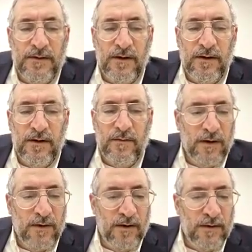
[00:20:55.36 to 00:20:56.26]
the
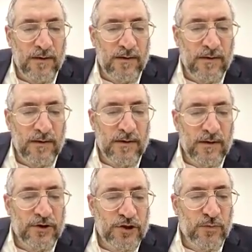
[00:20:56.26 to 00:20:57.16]
Gemara.
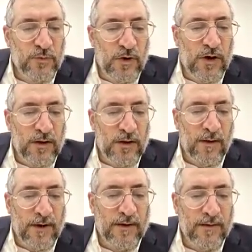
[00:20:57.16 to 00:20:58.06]
Shmuel
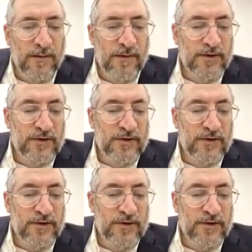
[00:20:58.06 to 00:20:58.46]
Amar.